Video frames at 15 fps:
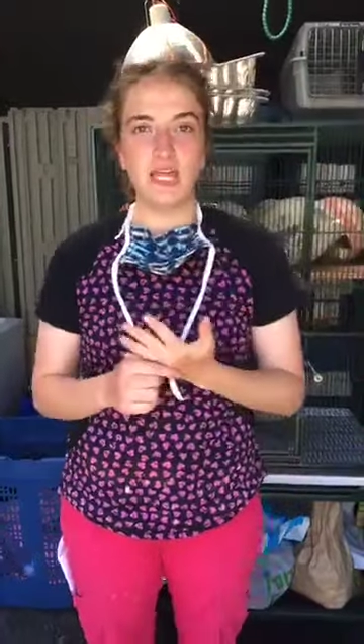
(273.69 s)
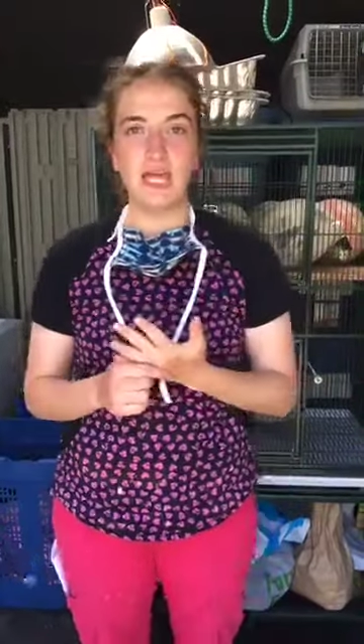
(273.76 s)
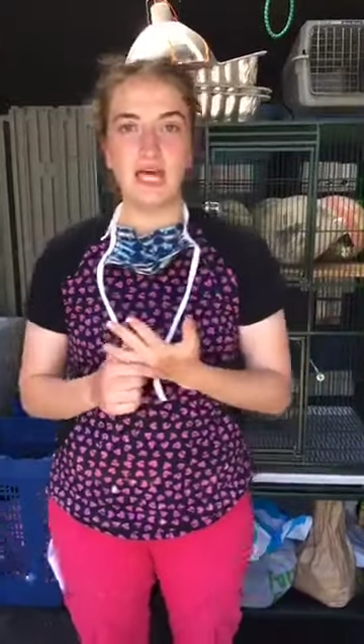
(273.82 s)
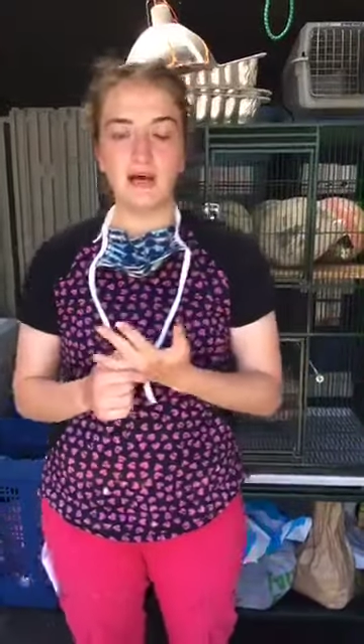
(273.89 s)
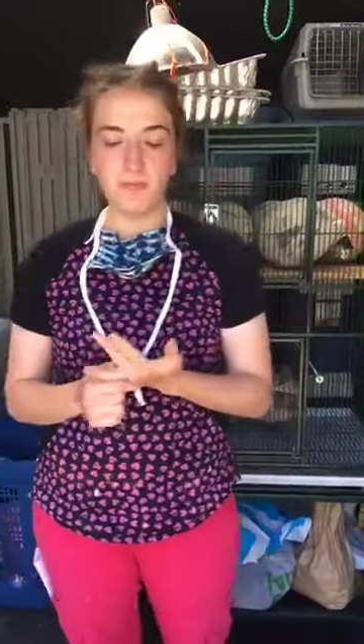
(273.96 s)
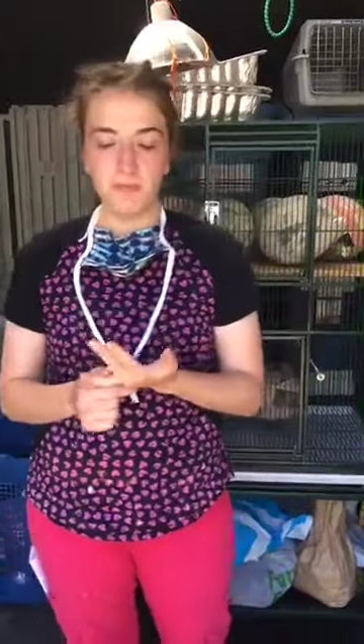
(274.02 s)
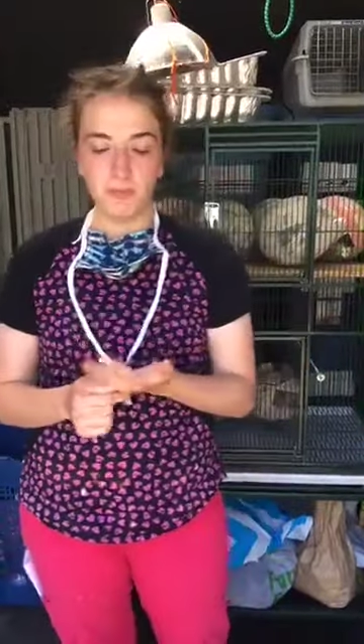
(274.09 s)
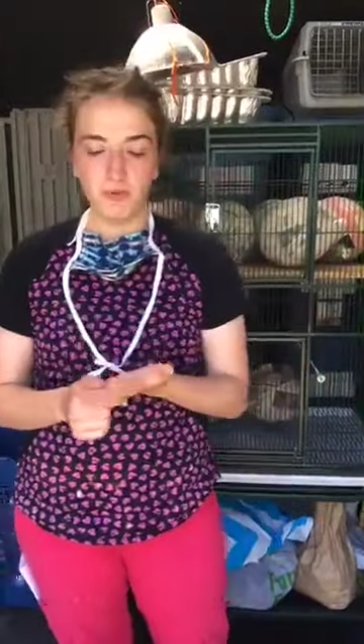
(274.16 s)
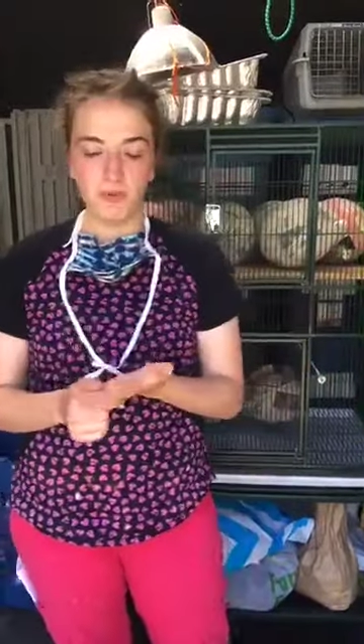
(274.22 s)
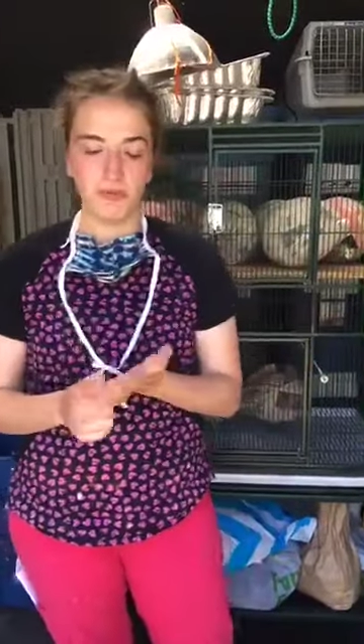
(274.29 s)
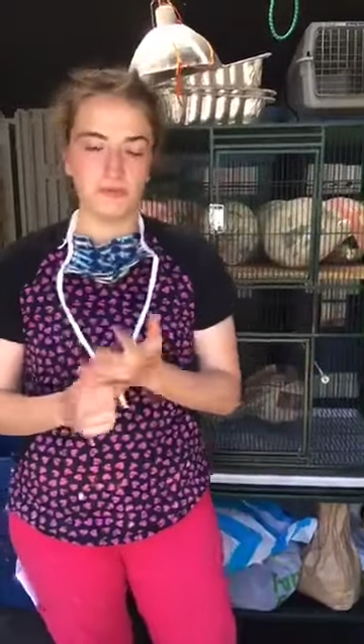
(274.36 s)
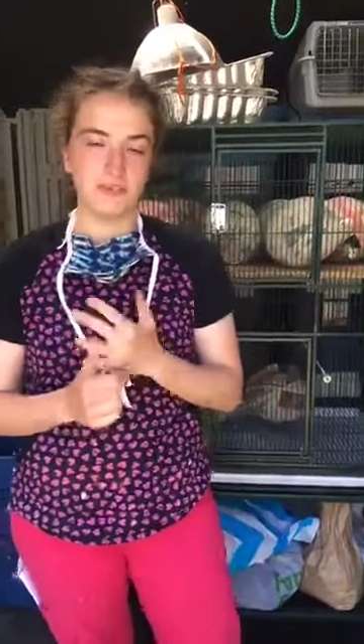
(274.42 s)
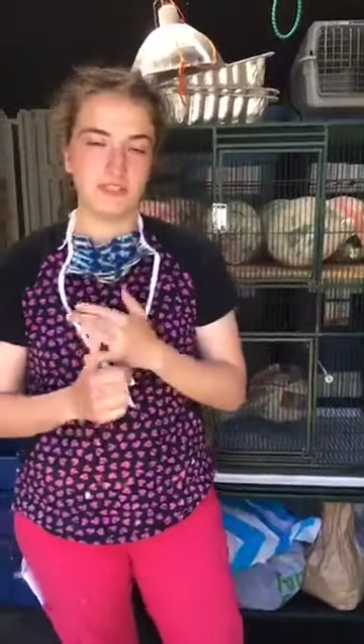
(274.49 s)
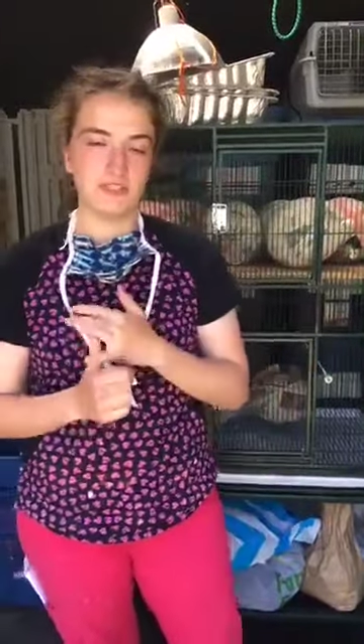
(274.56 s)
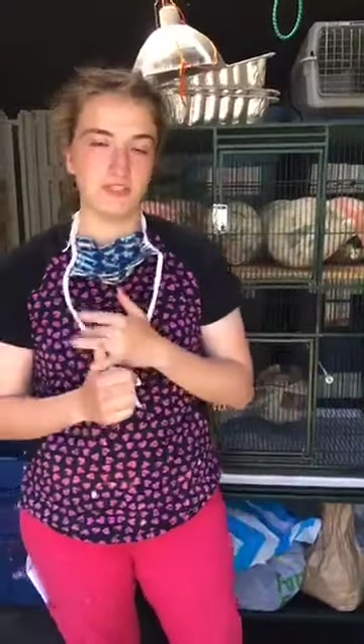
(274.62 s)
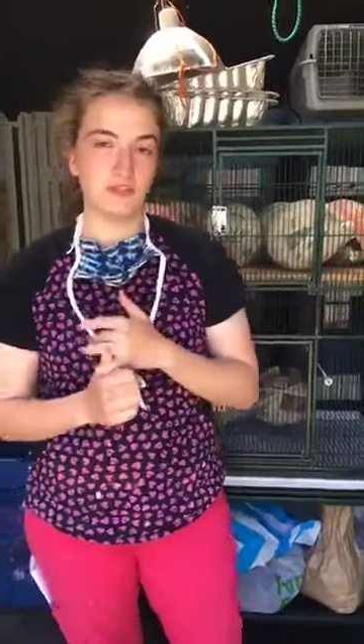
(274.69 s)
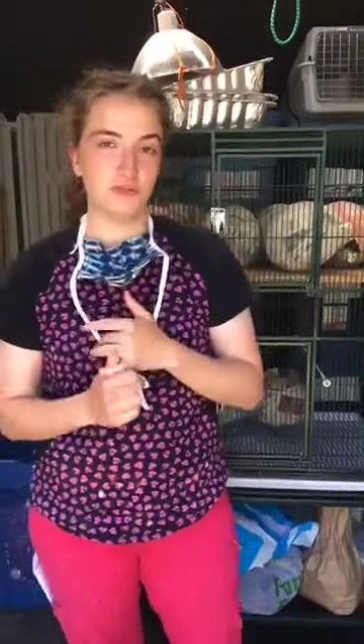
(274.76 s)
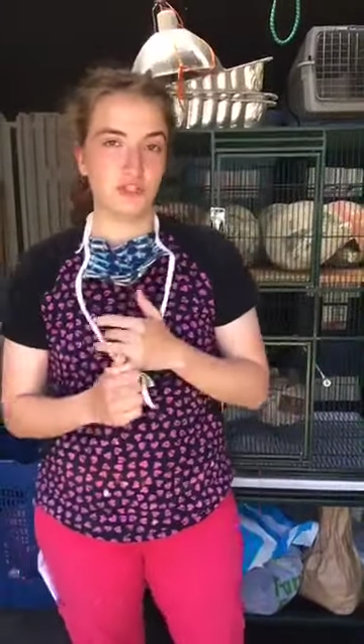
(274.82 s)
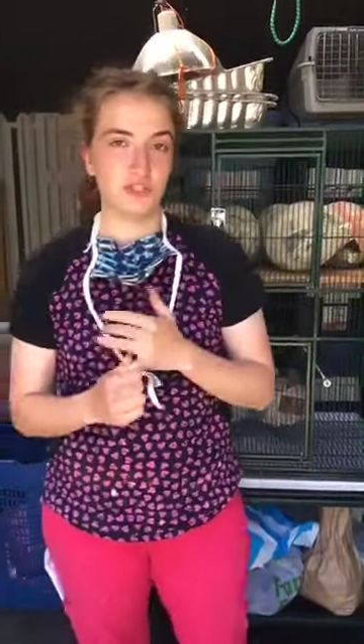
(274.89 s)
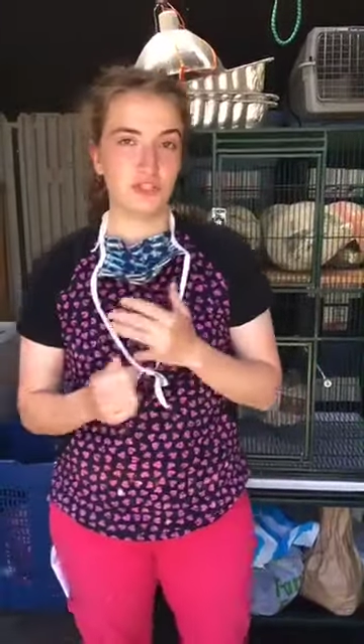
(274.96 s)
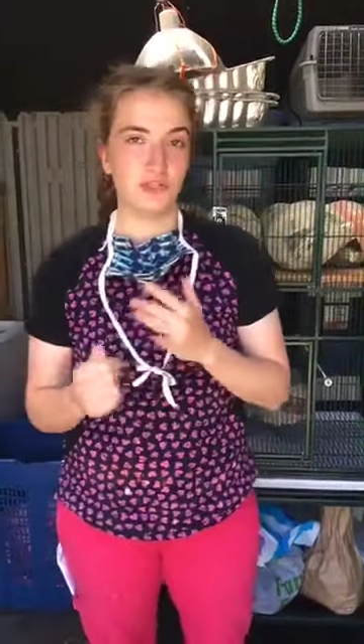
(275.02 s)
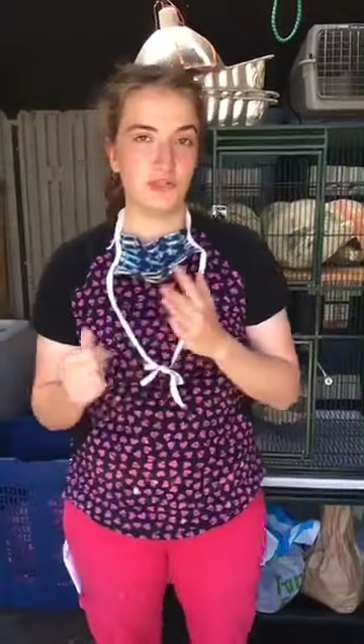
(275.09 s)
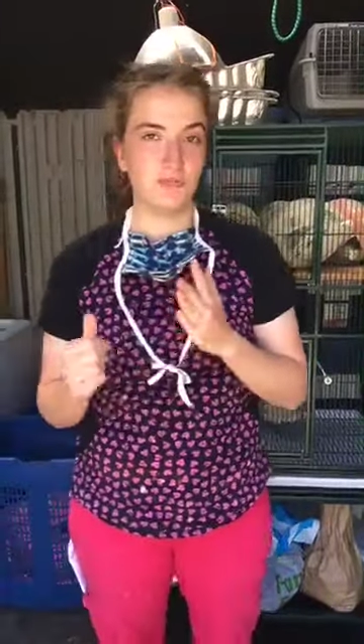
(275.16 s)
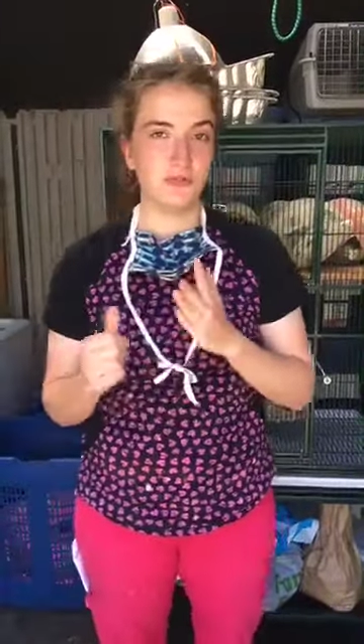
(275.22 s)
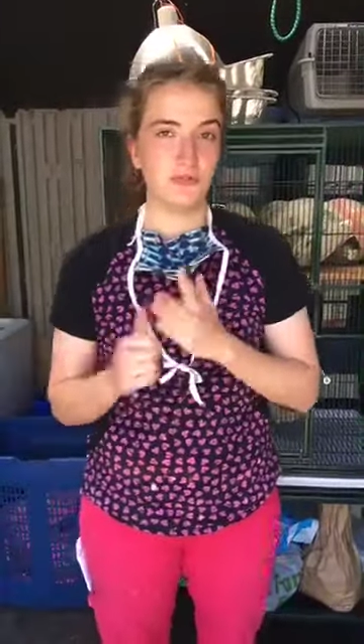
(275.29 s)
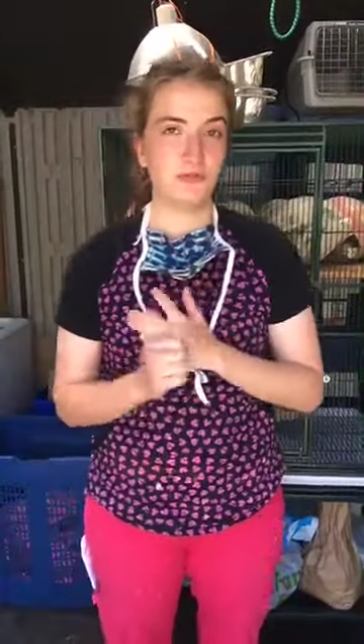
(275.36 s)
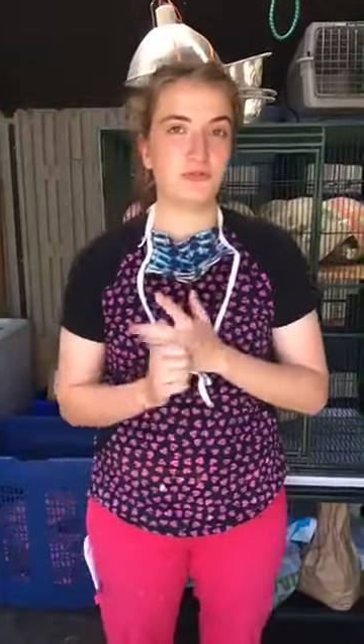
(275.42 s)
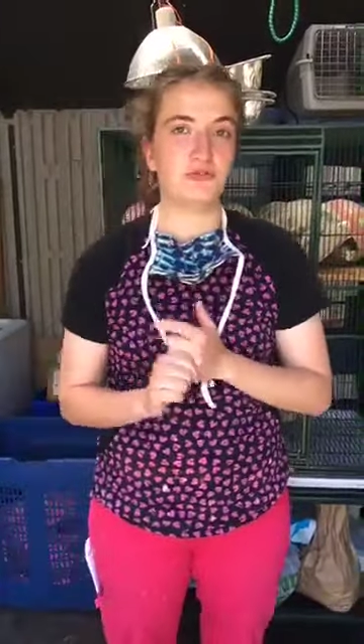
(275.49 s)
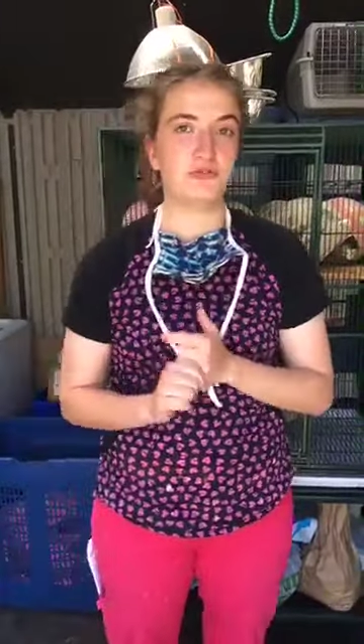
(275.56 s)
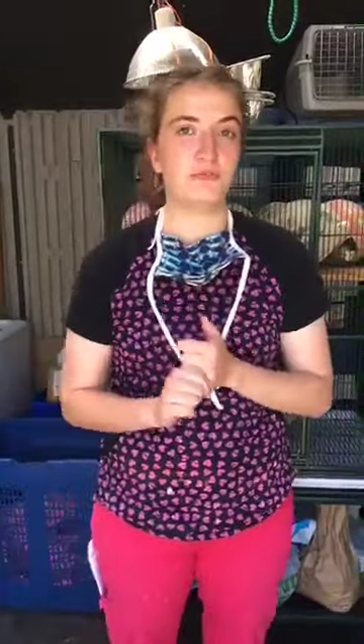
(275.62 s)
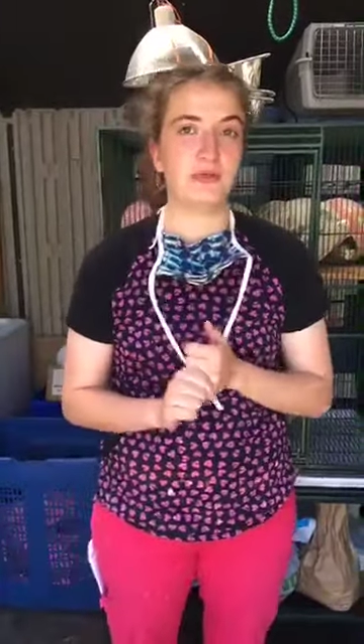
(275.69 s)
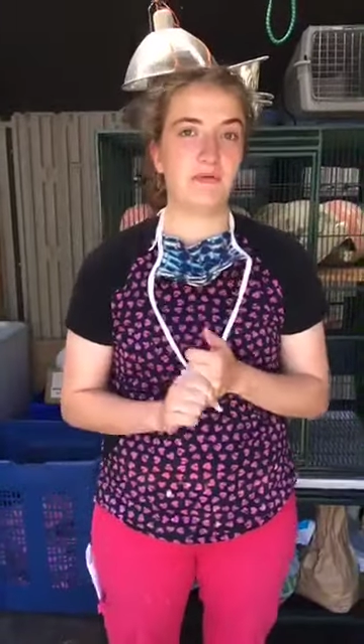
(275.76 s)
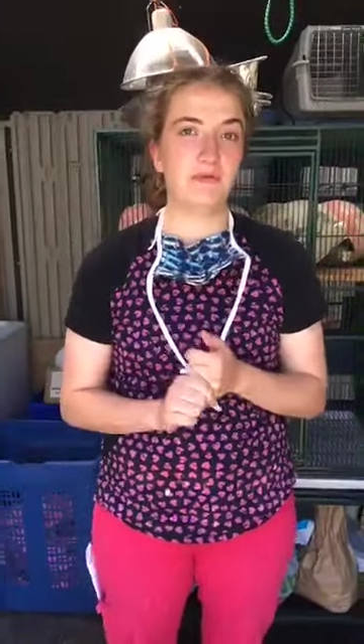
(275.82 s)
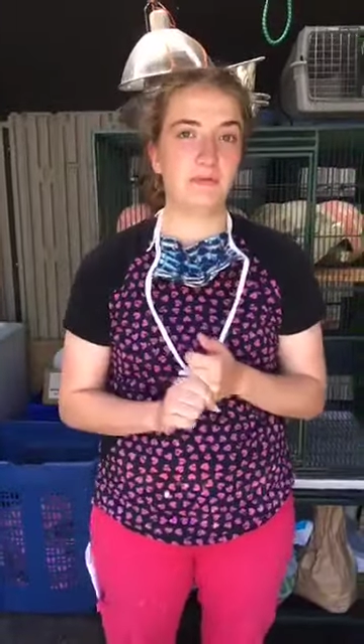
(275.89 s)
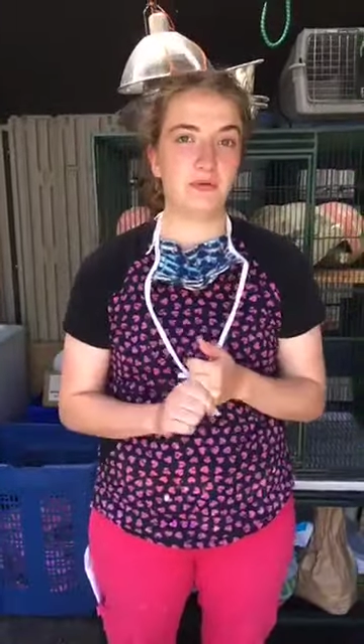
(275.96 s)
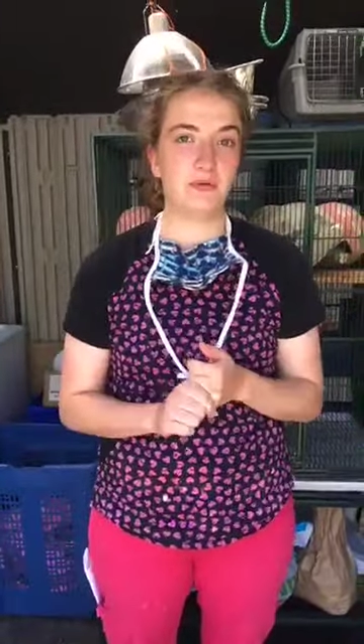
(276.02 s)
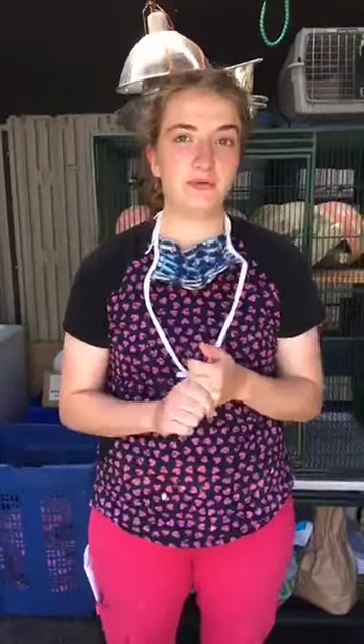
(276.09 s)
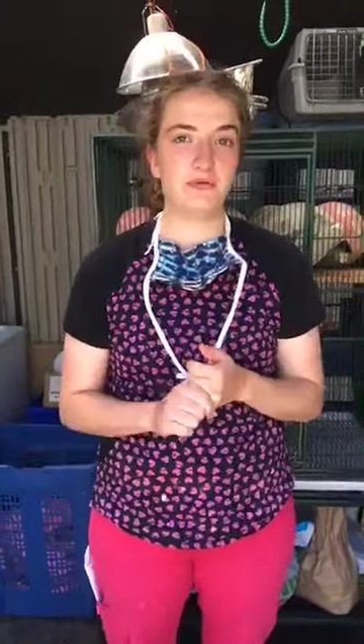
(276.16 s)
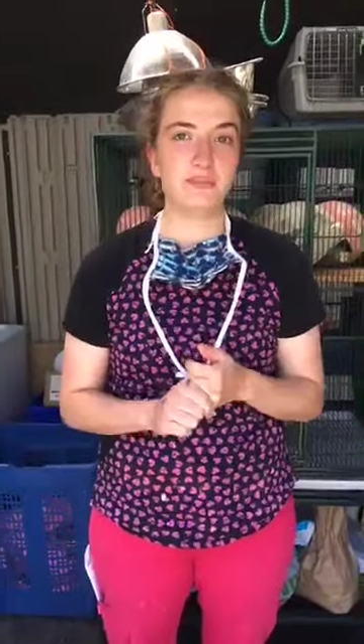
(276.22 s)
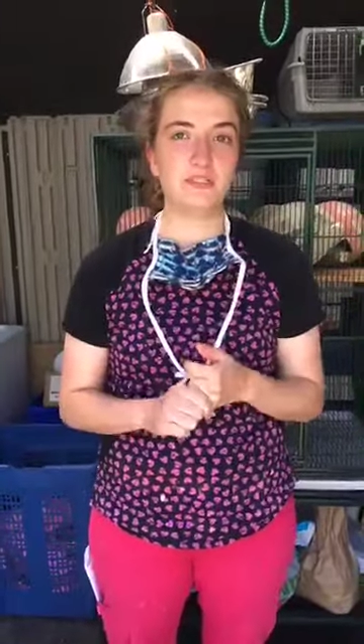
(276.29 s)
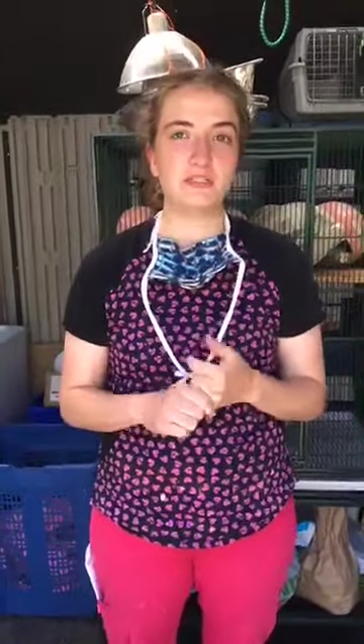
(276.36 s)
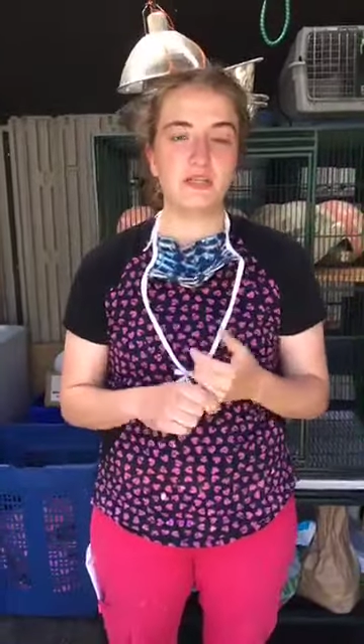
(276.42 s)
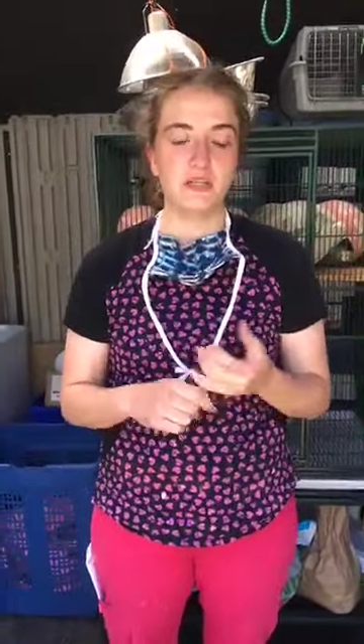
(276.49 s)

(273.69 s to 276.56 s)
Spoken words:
help both of these altricial and preccocial baby birds